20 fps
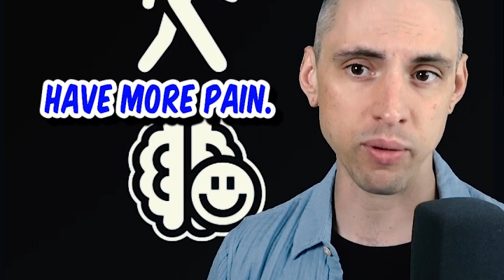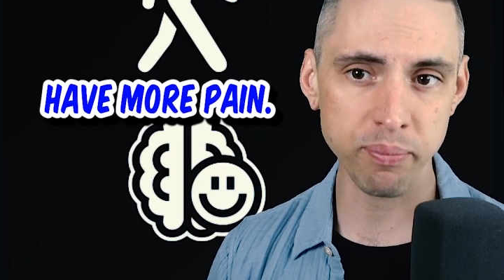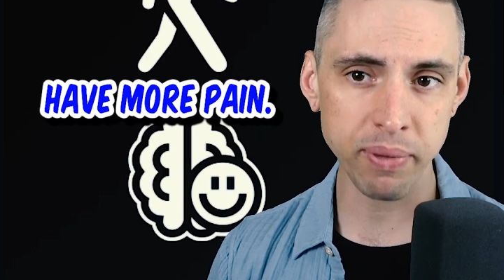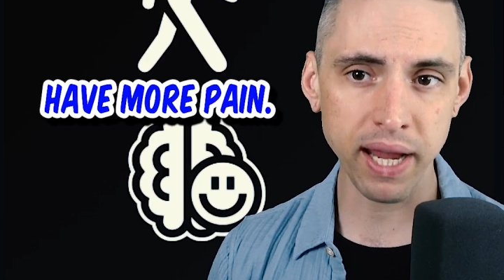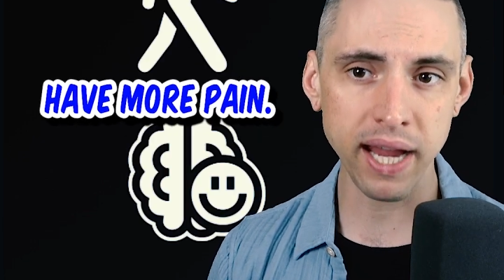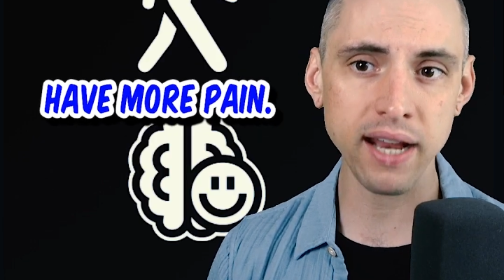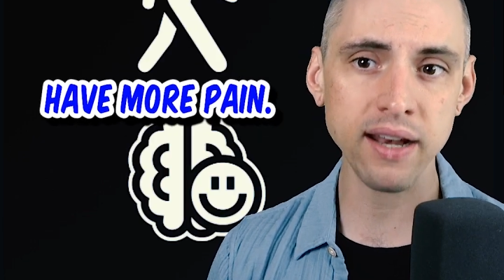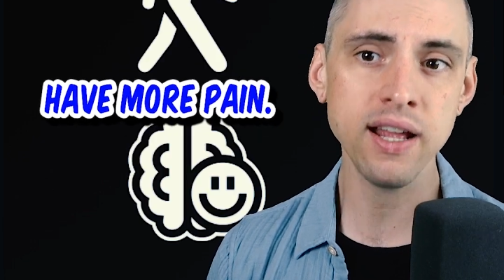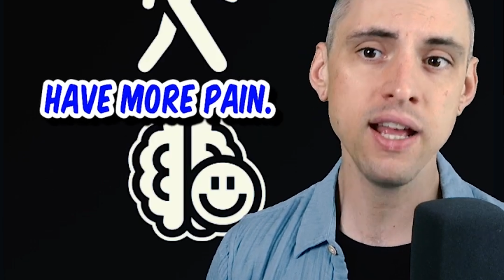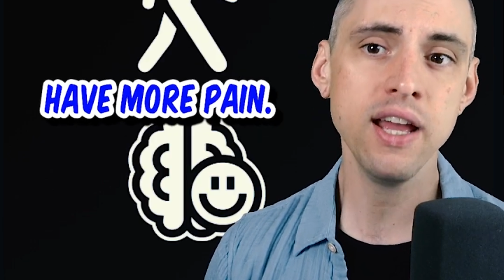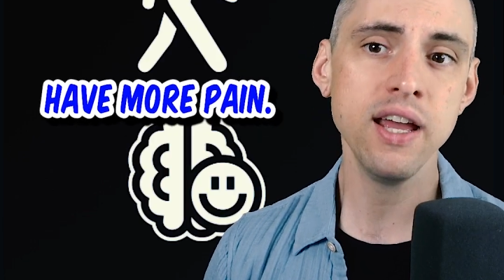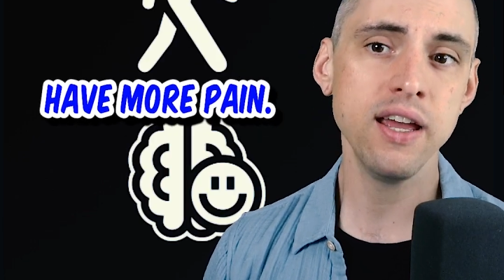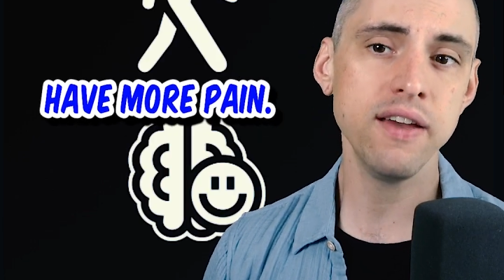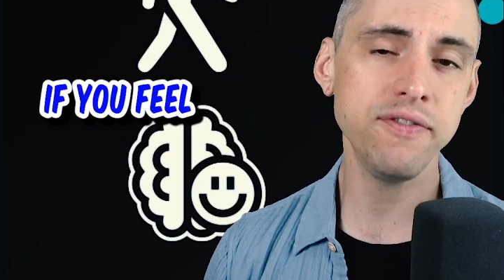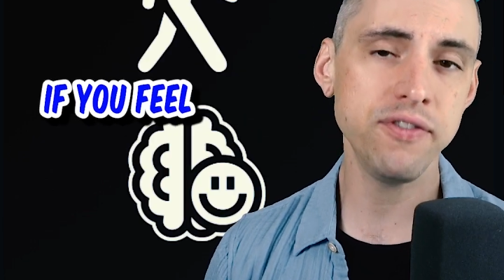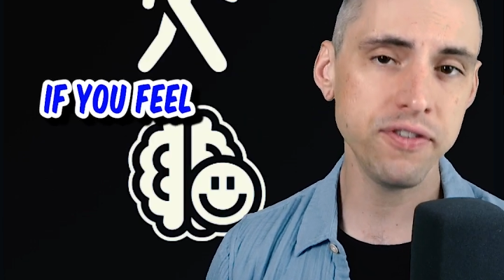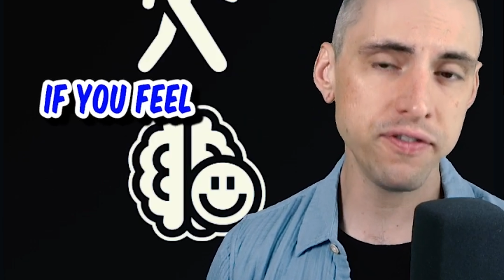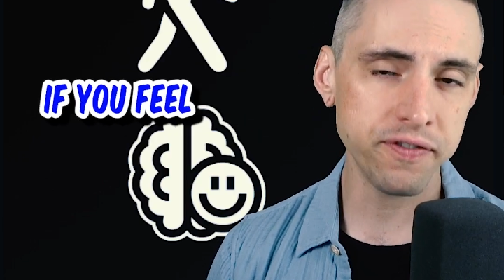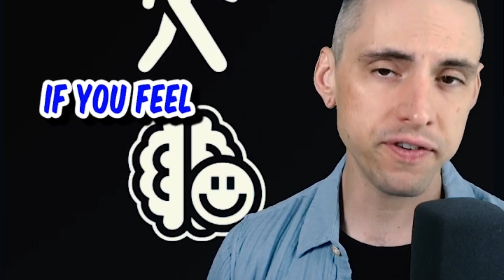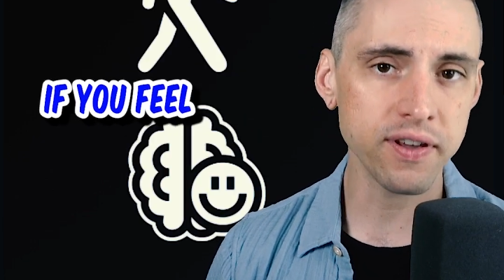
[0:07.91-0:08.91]
more pain.
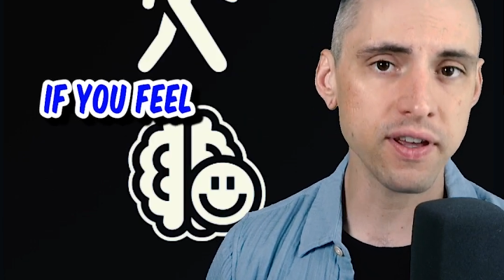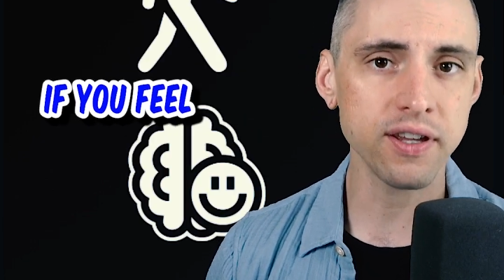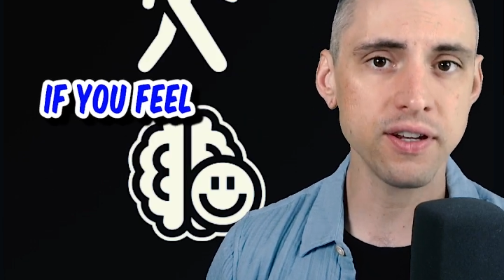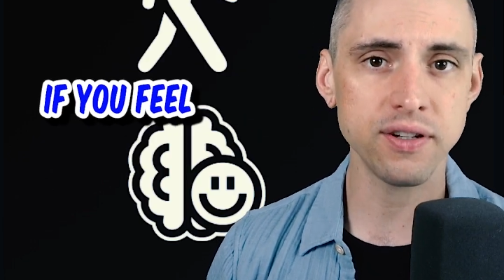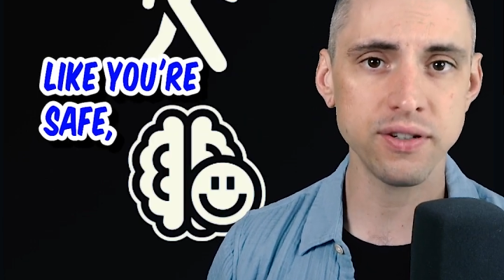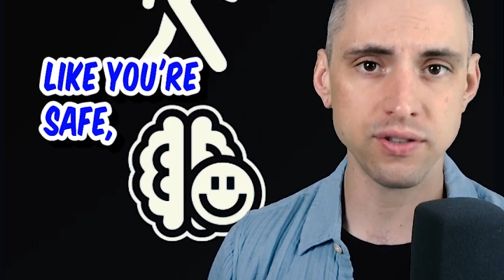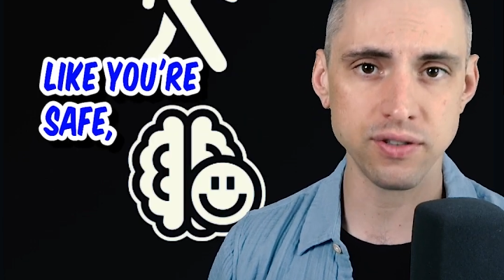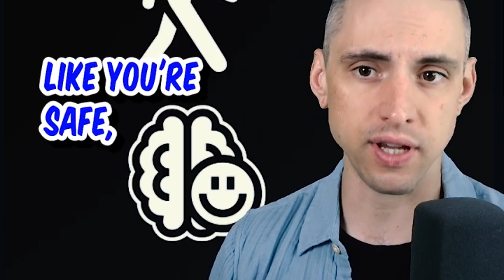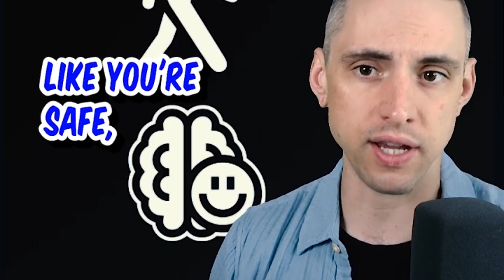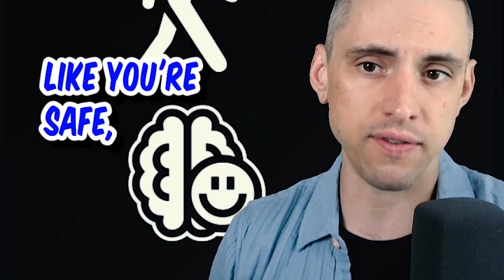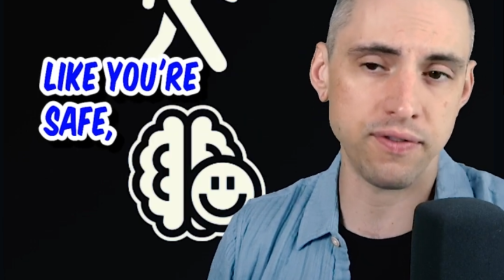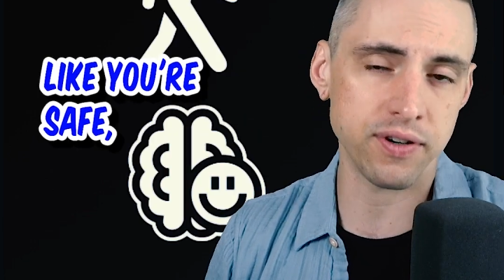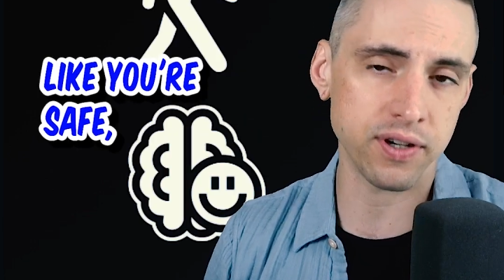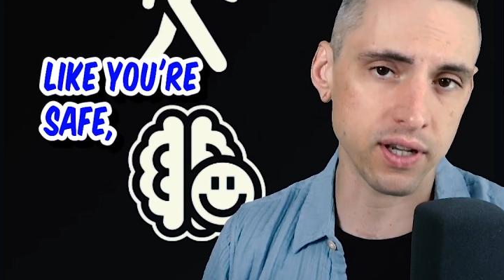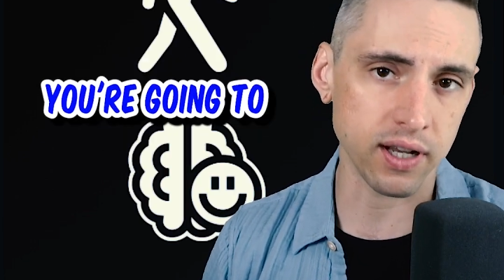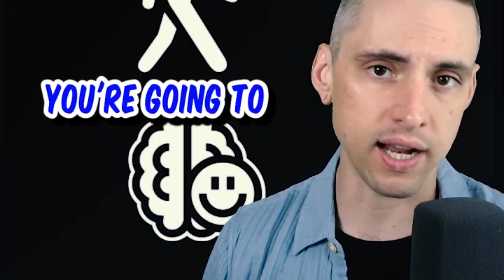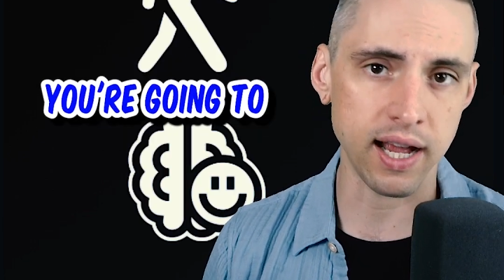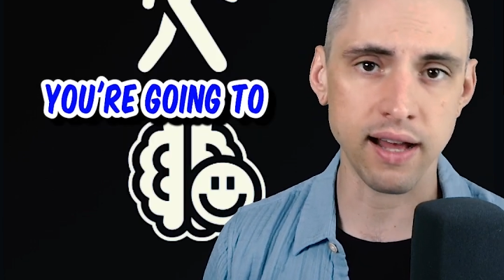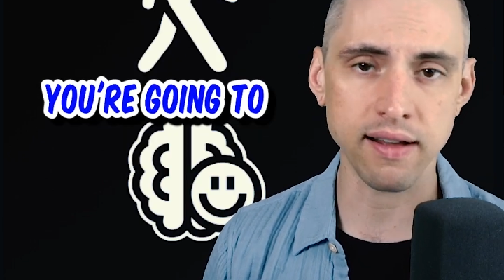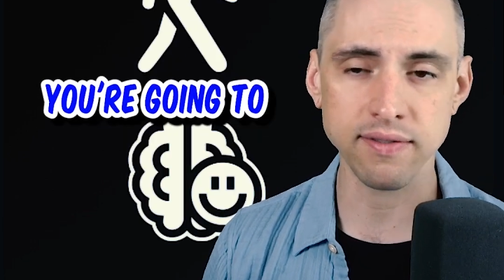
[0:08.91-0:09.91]
If you feel like you're
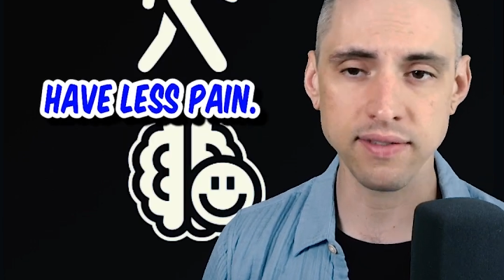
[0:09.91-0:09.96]
safe, you're going